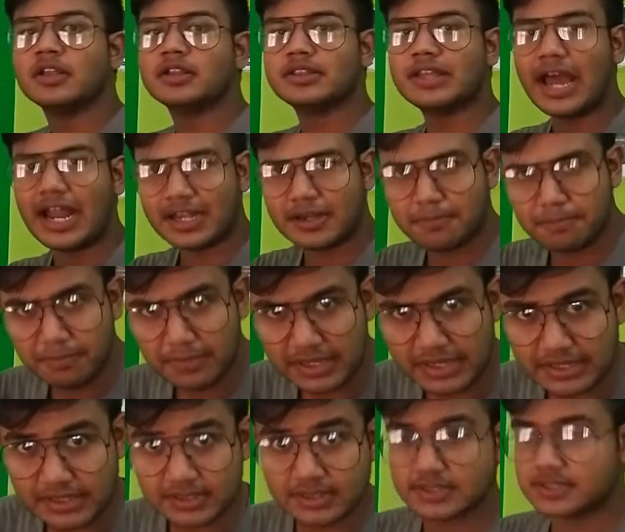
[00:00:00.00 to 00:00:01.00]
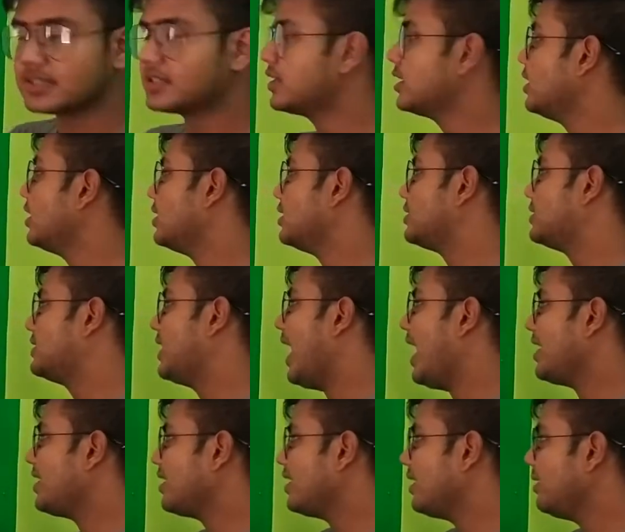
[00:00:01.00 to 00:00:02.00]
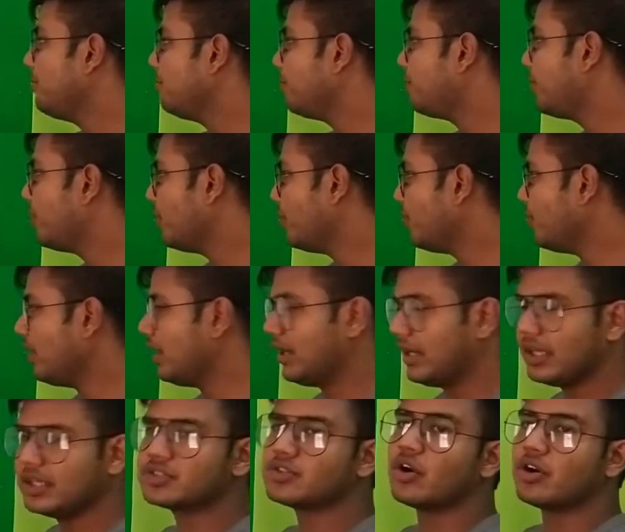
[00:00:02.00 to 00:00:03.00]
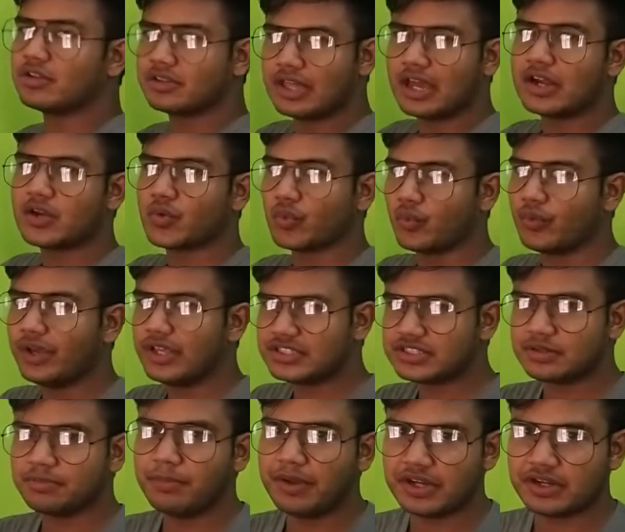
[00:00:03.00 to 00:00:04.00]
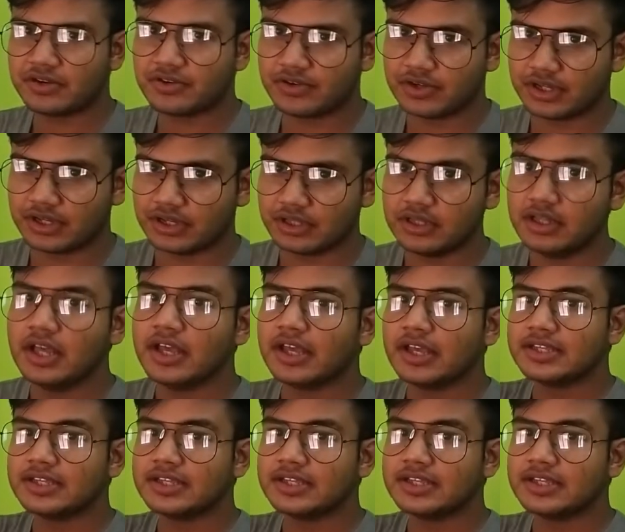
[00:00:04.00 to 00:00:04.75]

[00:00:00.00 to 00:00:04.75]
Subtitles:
That means that impurities or that waste material